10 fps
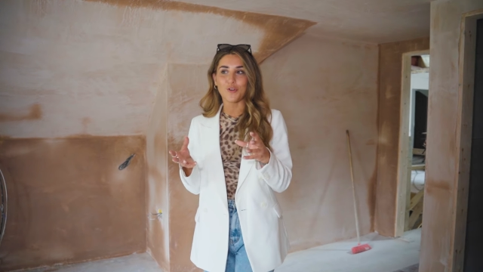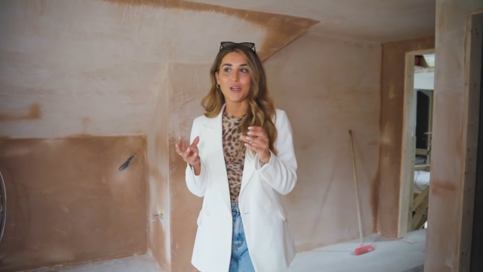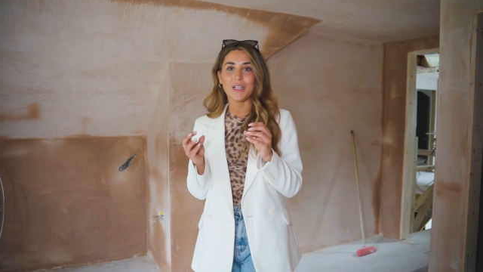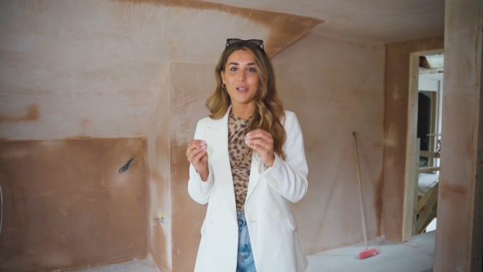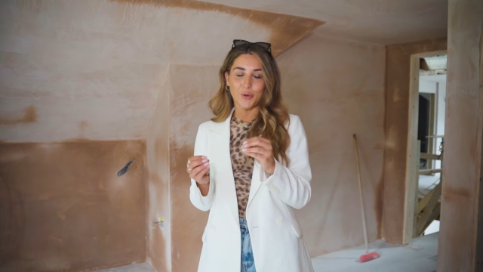
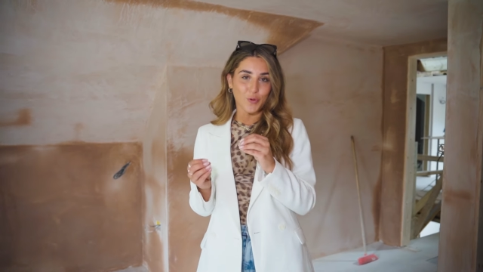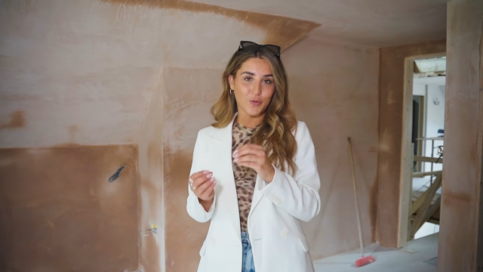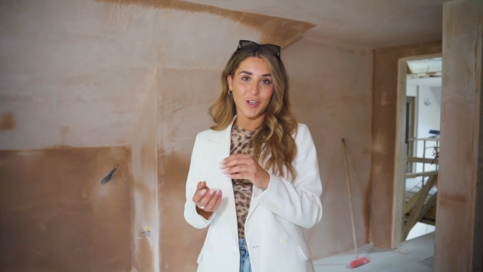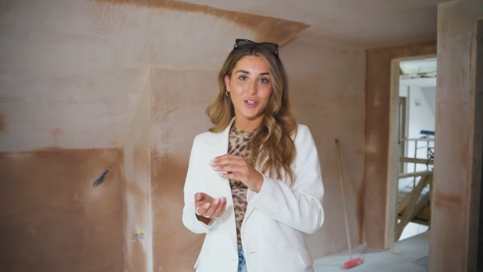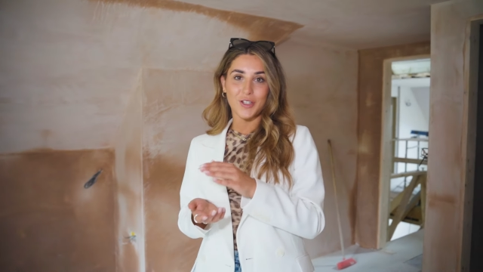really cool
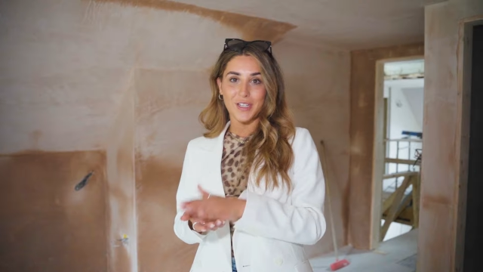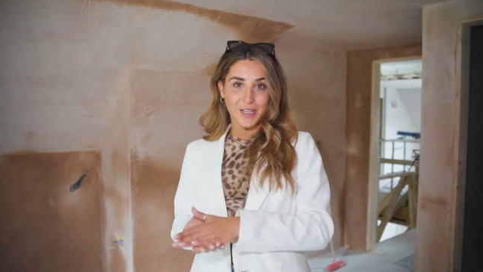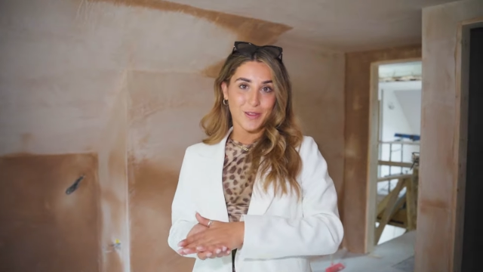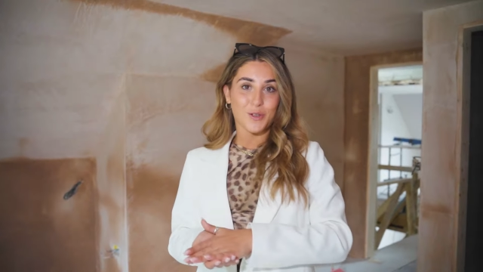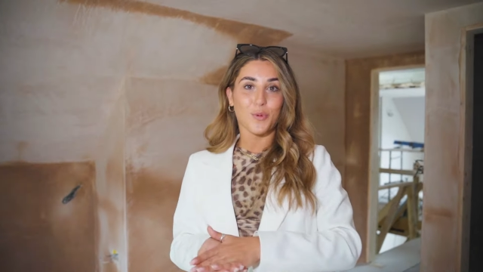features
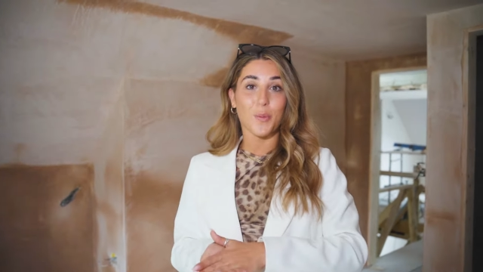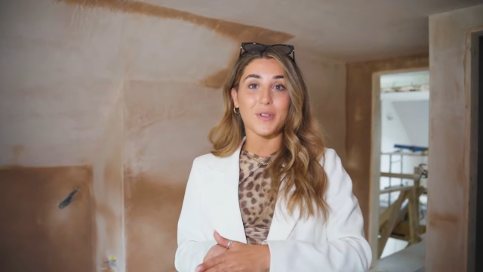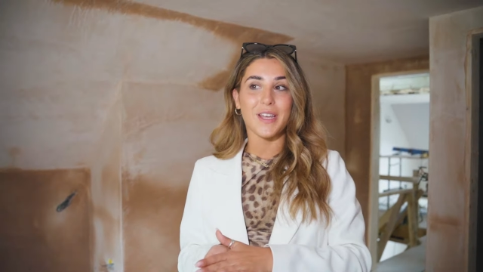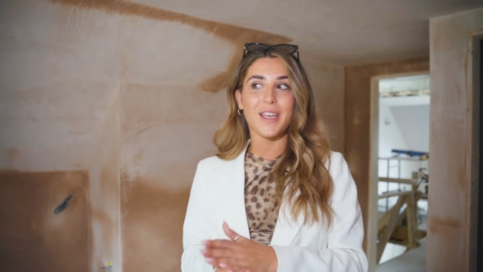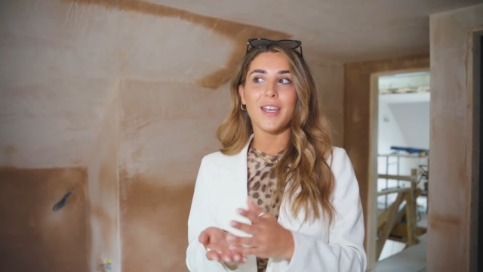in this
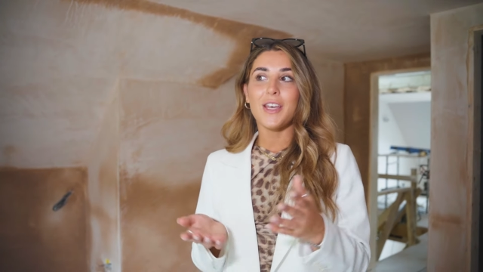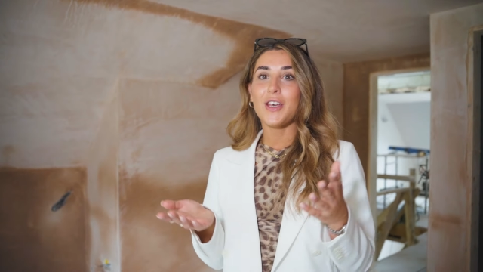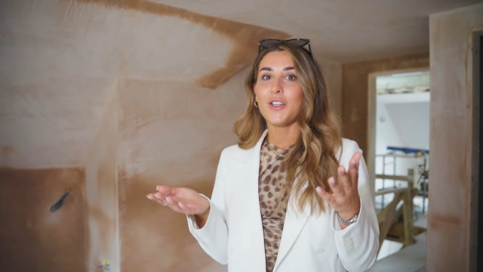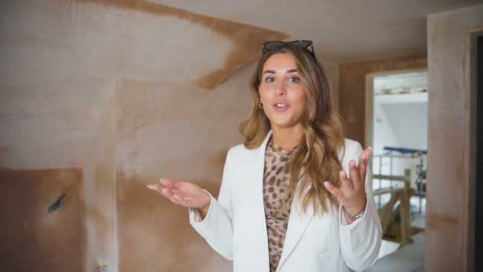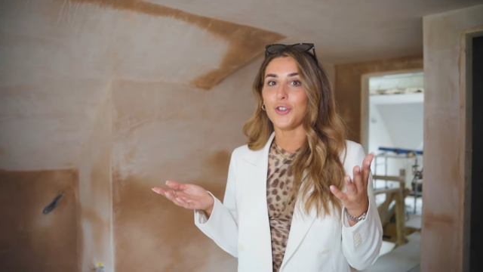property,
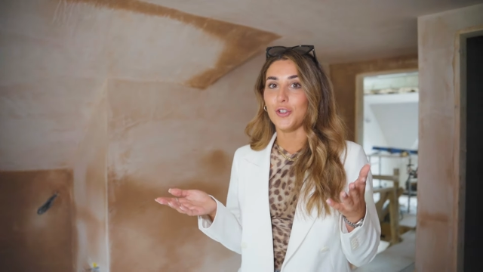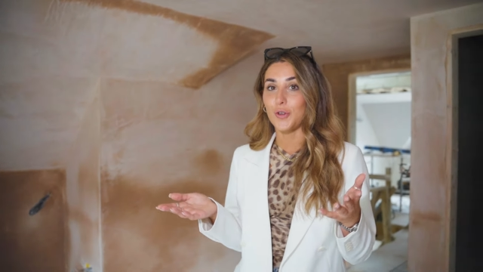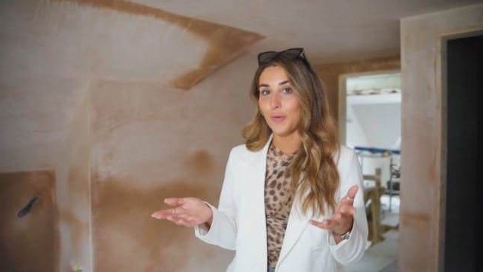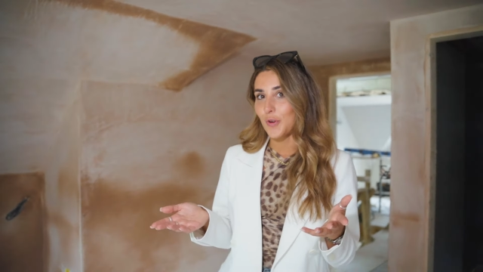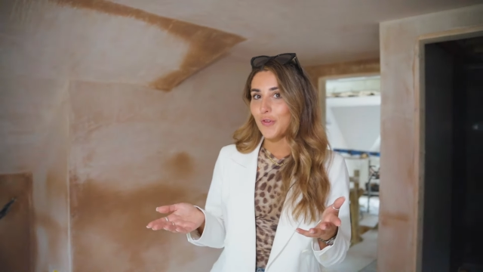such as
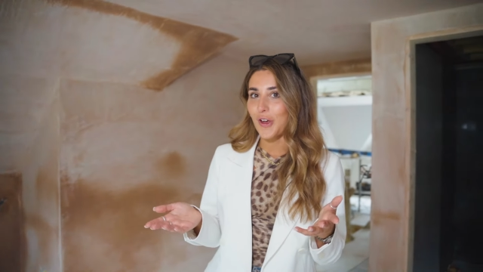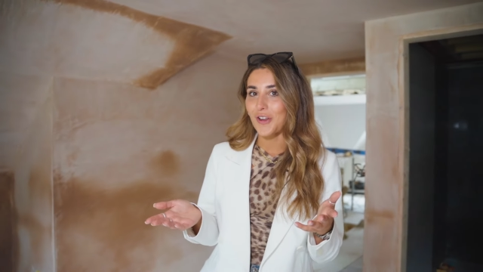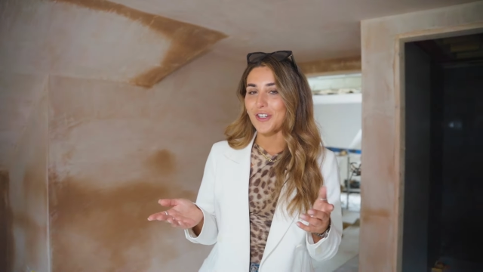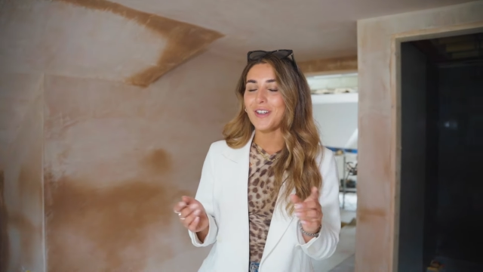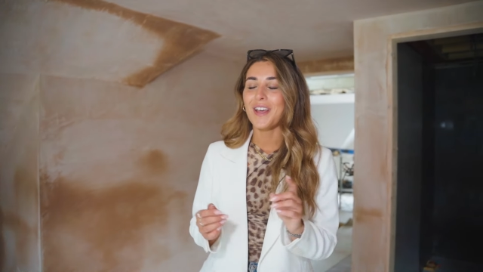a roof
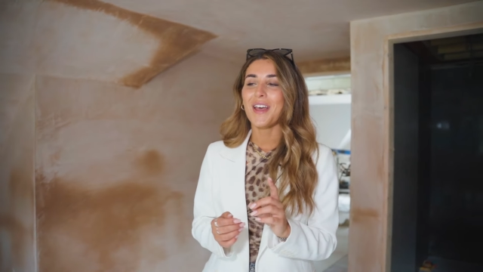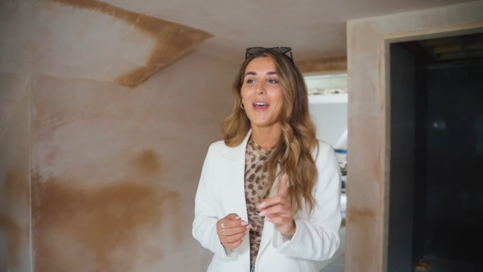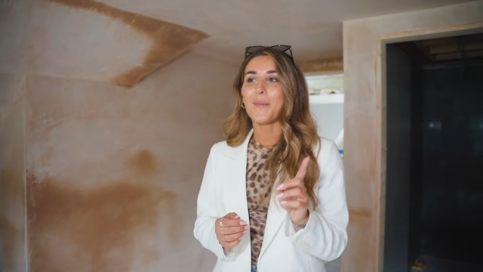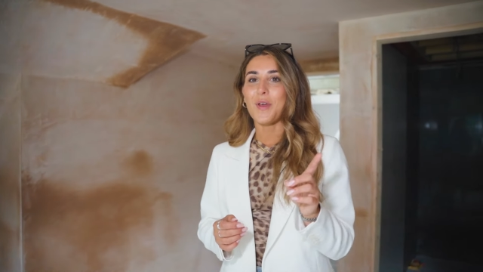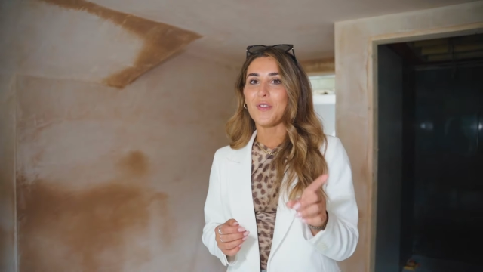garden. But